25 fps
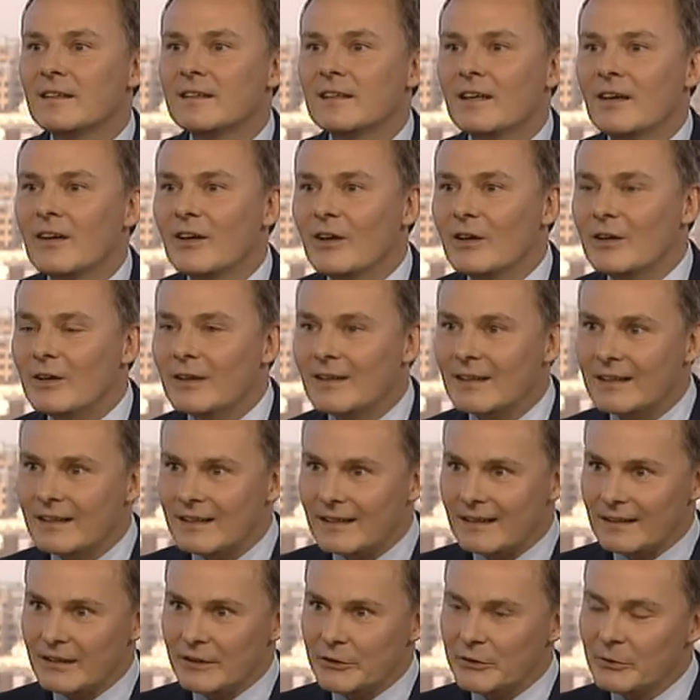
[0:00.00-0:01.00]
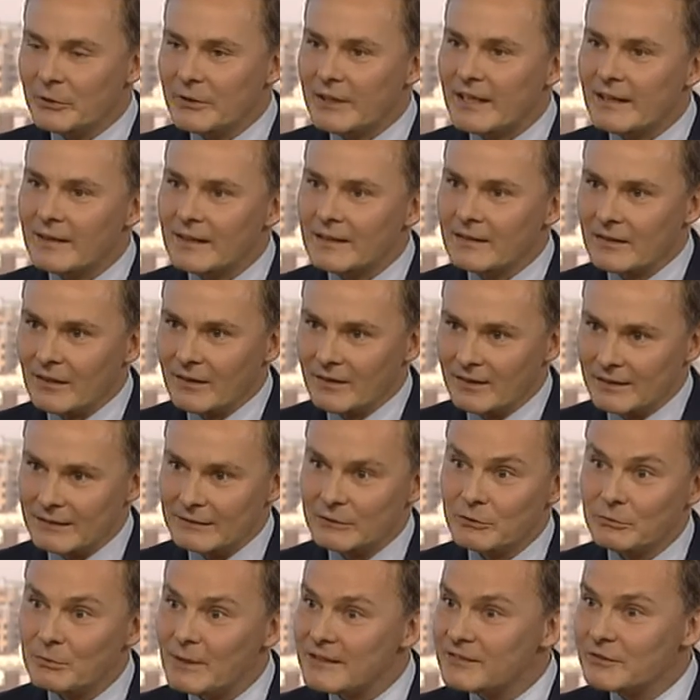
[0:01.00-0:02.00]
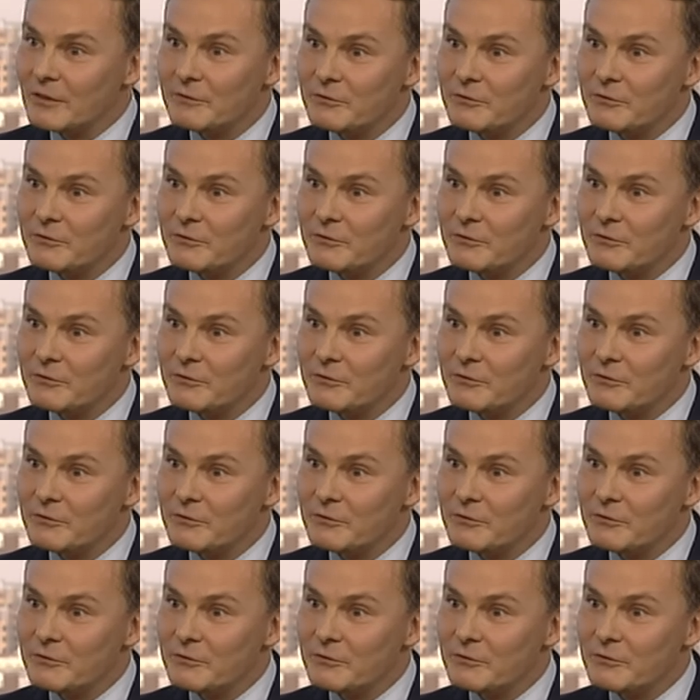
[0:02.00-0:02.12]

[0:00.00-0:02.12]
the rest